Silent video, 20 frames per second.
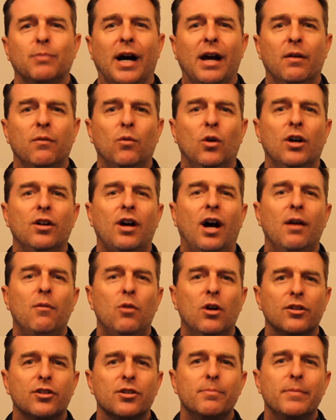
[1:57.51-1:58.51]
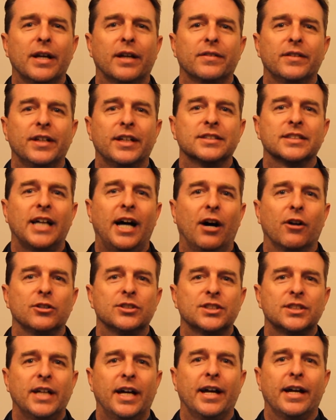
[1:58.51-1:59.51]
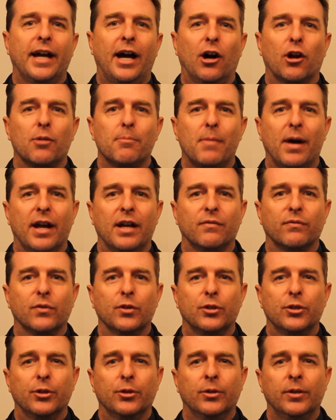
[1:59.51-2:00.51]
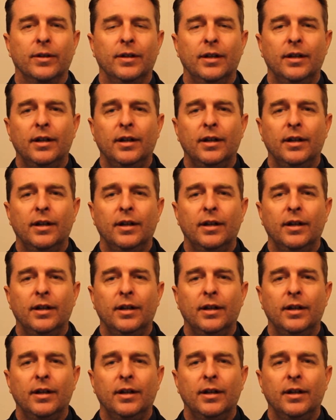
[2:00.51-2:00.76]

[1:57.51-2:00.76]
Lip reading: I want to make things out of sight, out of mind for you.